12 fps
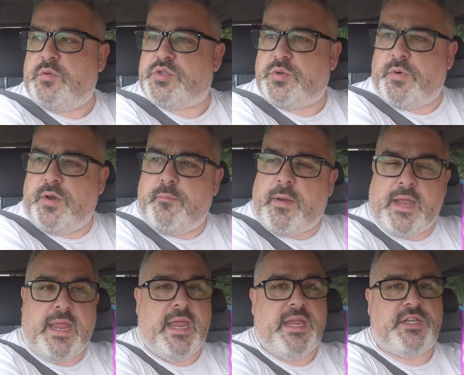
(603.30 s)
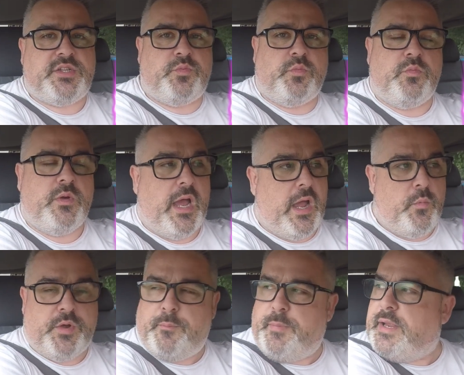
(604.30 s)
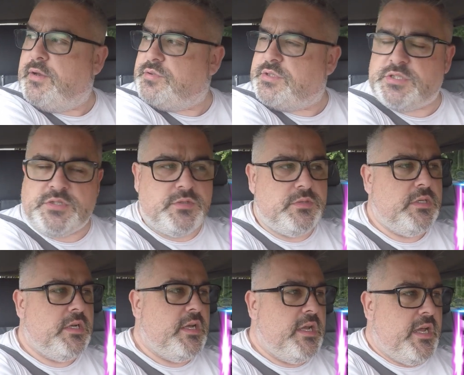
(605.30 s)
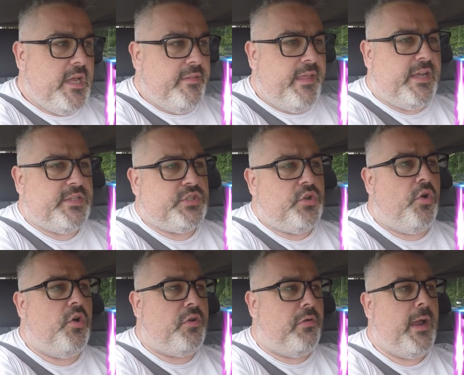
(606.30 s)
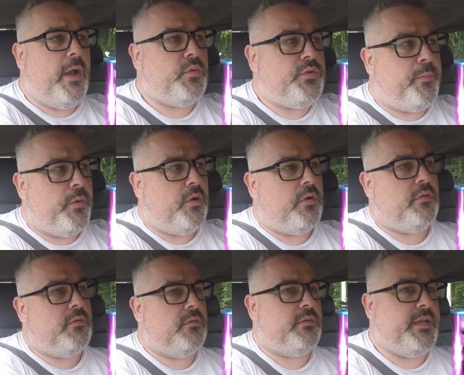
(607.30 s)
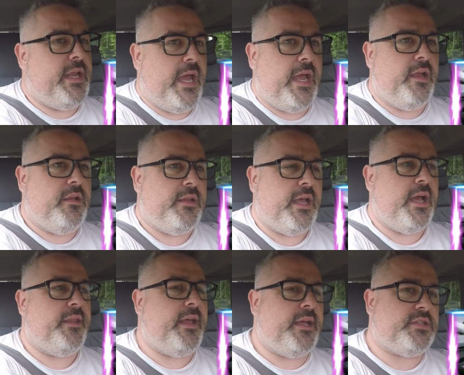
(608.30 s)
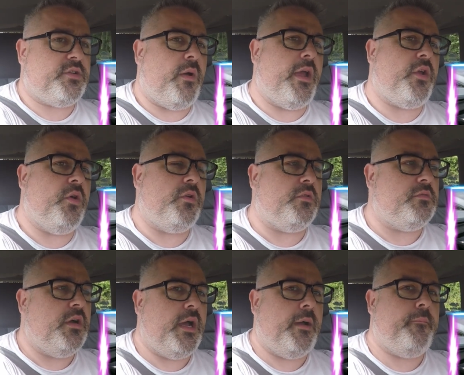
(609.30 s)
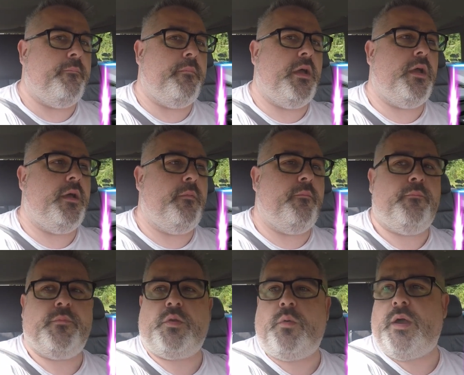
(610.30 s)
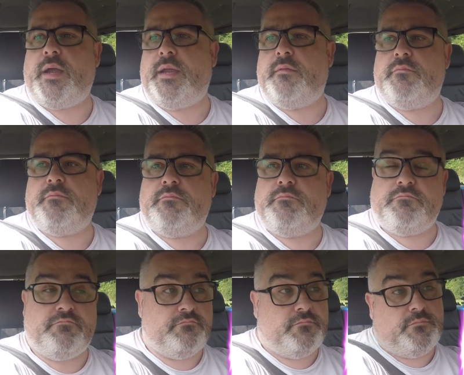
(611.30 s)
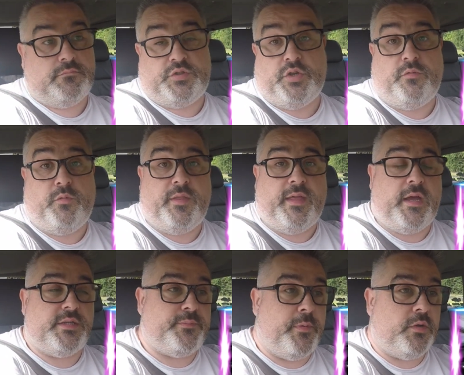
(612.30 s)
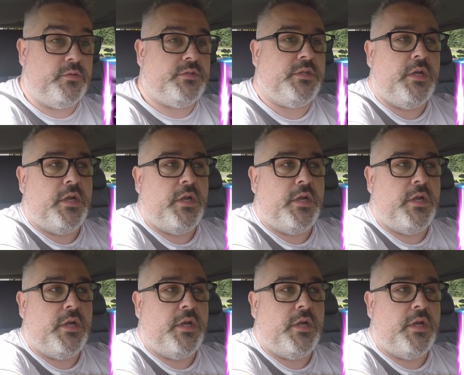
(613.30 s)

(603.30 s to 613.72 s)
someone of my age I would appeal to that sort of crowd, but yeah, that's quite cool. I'm quite chuffed with that, I suppose.